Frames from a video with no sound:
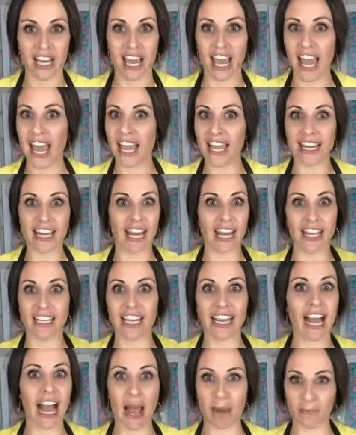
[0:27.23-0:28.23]
And
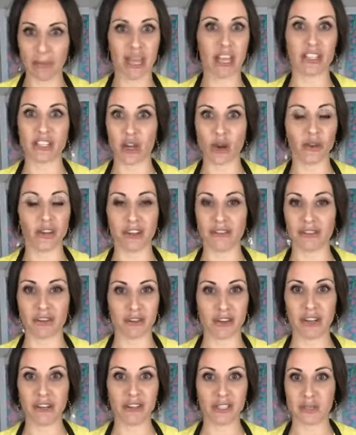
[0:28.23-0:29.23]
like, I'm being totally for
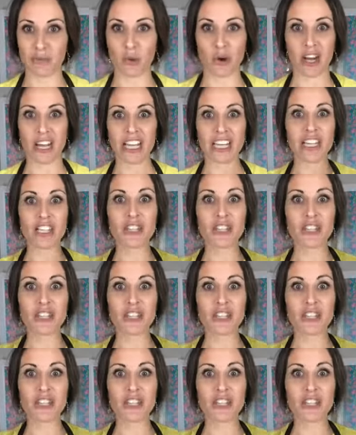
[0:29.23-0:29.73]
real this morning.